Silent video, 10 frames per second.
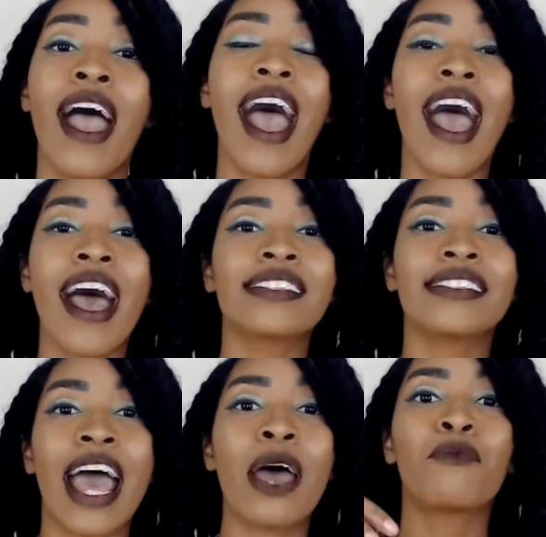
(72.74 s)
has
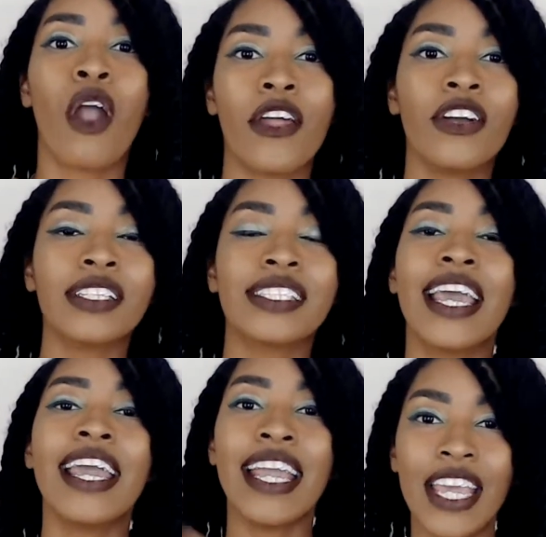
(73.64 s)
that product
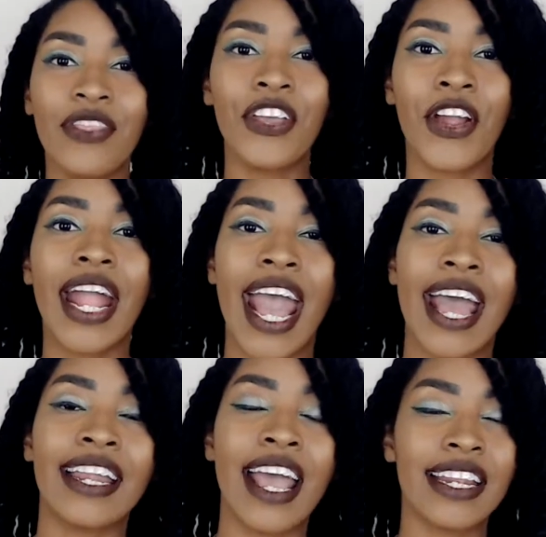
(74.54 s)
in their
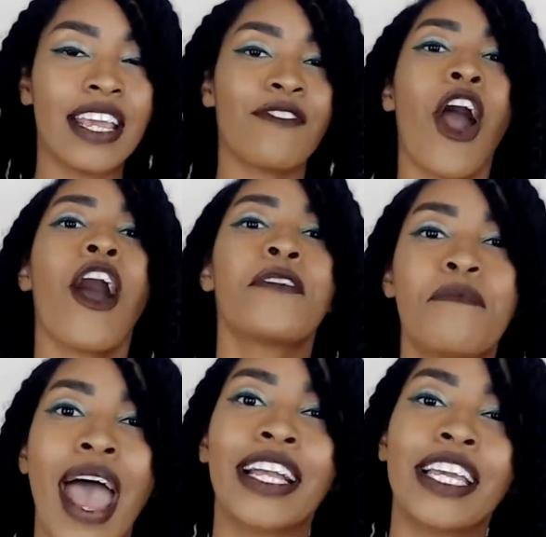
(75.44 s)
hand and they've
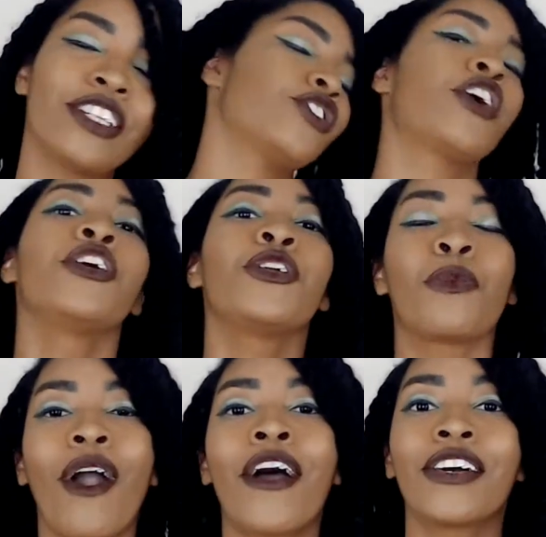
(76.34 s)
unpackaged your
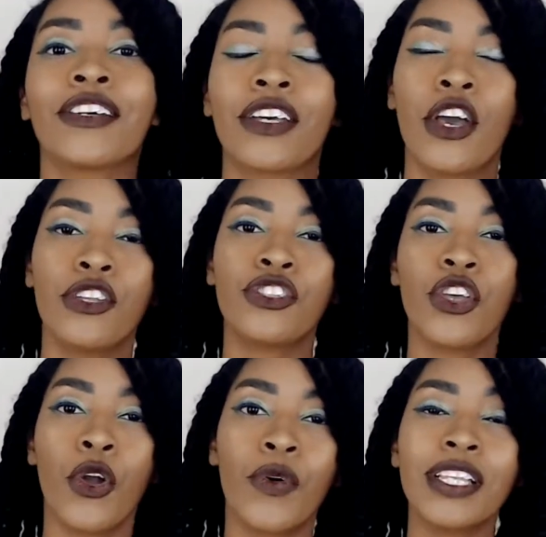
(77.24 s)
product.
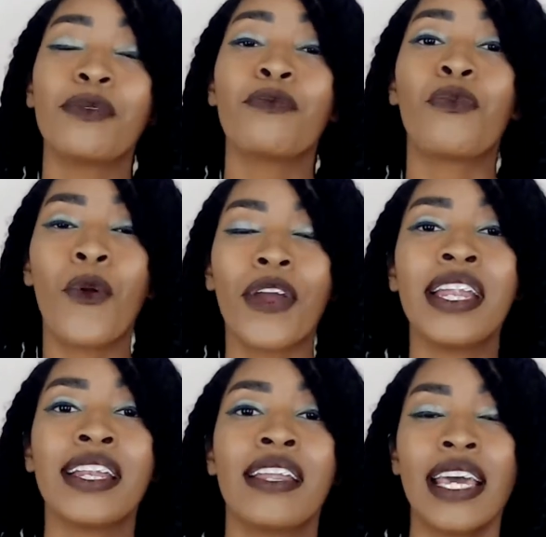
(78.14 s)
So it's
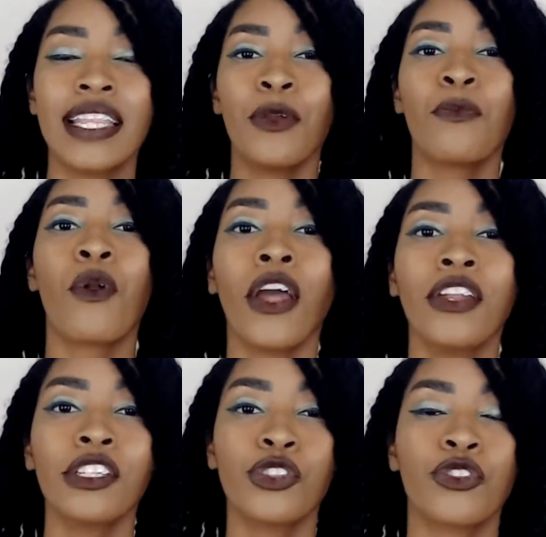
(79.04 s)
important that your
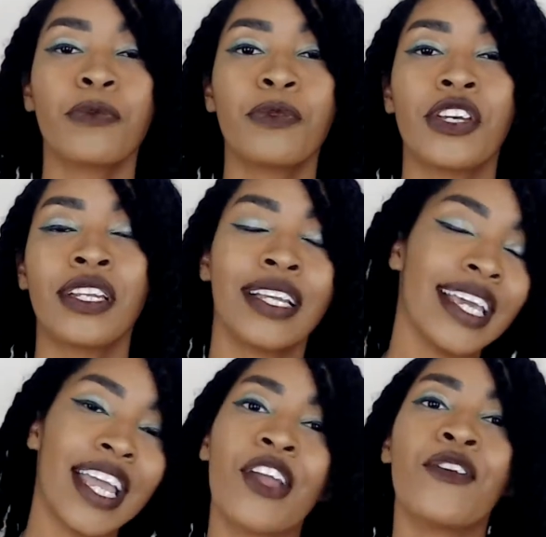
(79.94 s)
product description
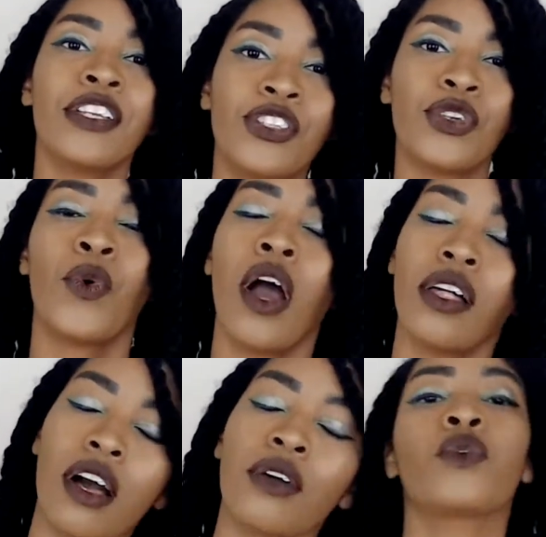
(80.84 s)
carries you
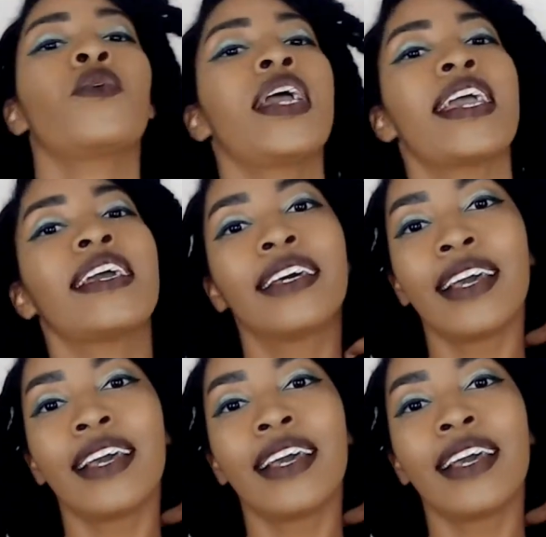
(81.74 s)
along the way.